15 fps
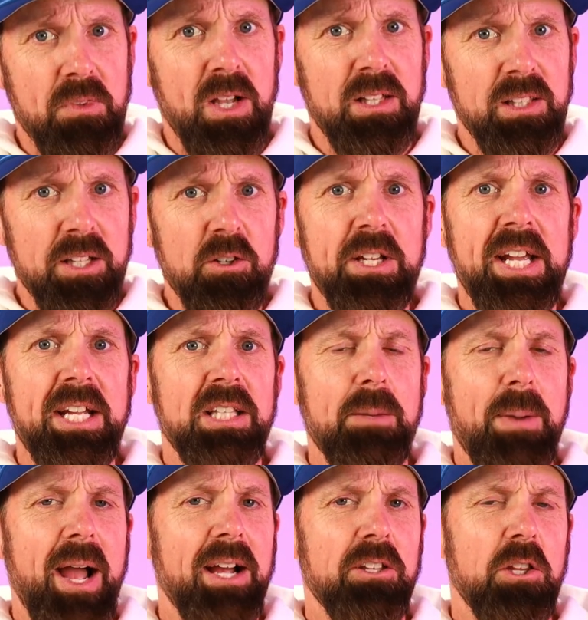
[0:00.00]
A little heat in the
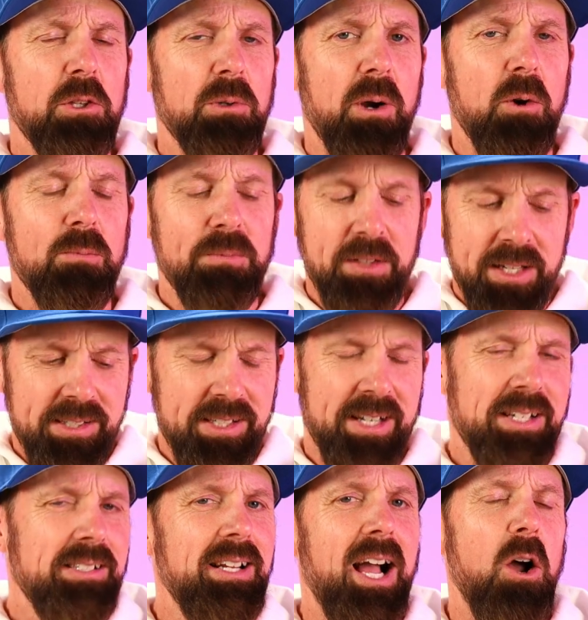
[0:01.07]
back of the throat. Like I said,
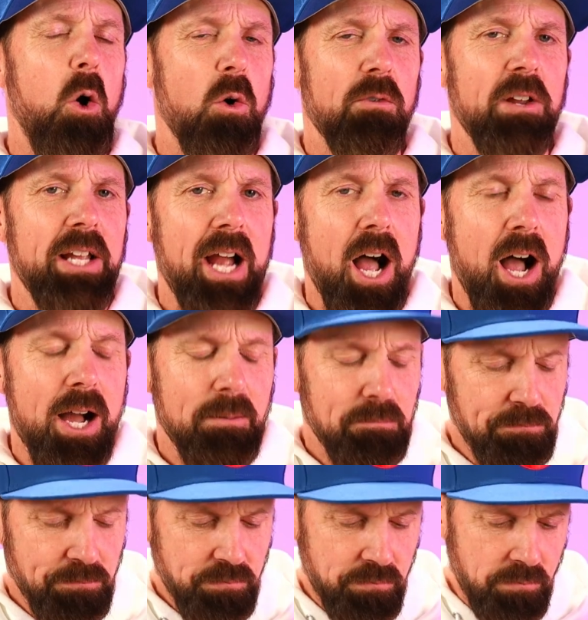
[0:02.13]
it's not overly hot.
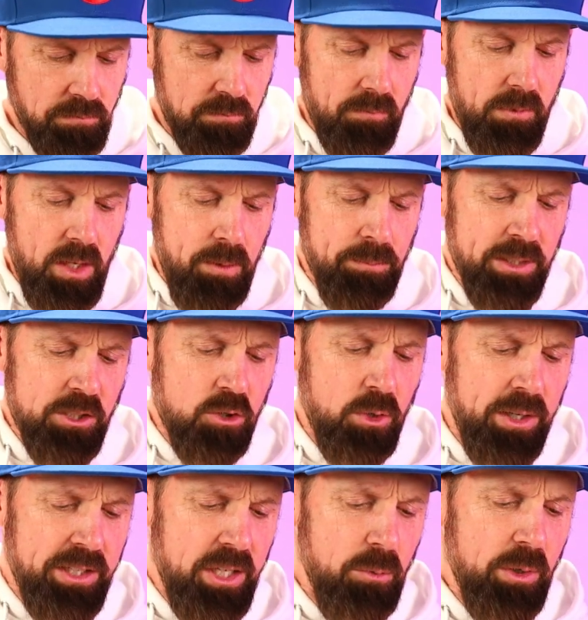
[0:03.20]
Let's
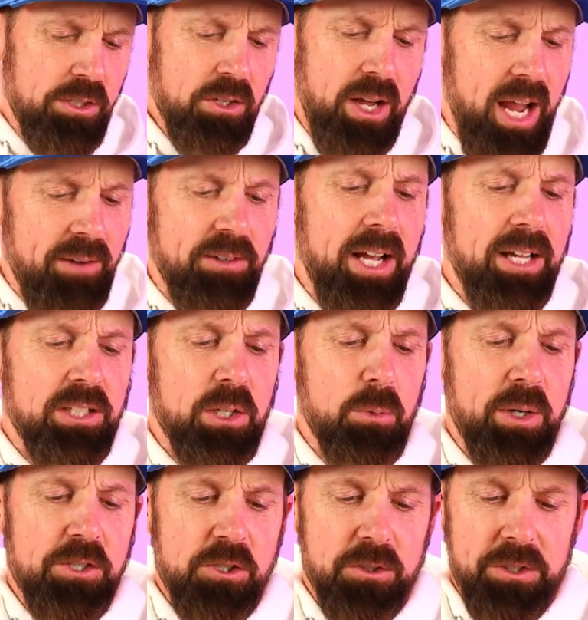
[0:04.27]
try the original. I haven't had the
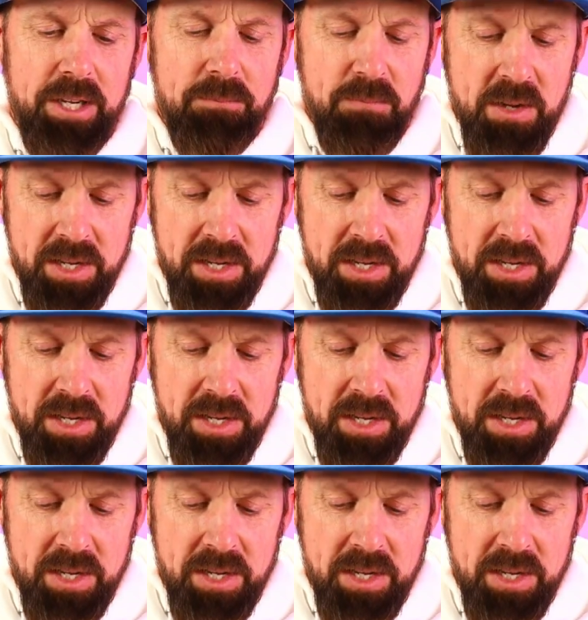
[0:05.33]
original yet.